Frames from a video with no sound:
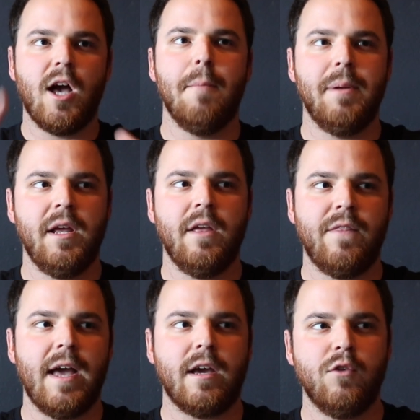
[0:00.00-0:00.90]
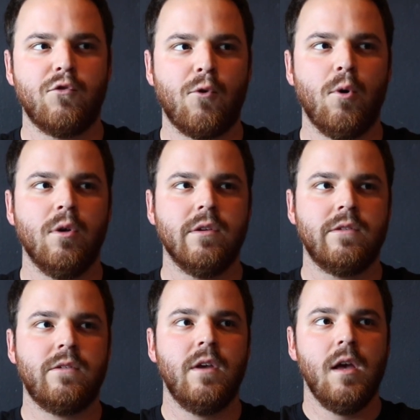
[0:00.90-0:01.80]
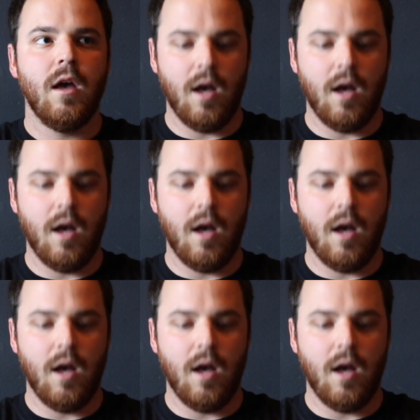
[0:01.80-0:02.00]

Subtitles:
company that controls